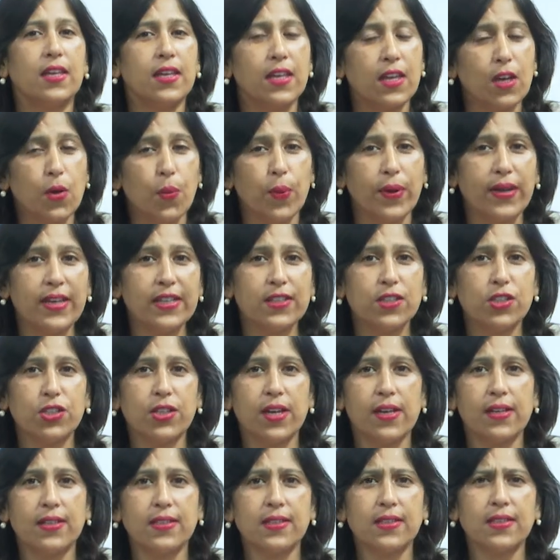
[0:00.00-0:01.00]
equity
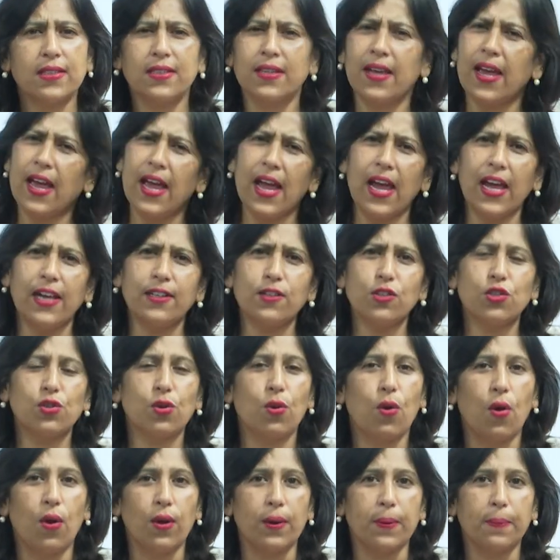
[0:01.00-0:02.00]
shares and so
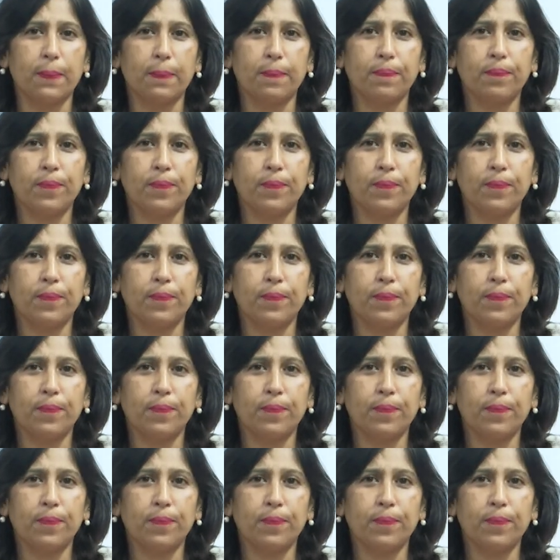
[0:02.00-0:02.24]
on.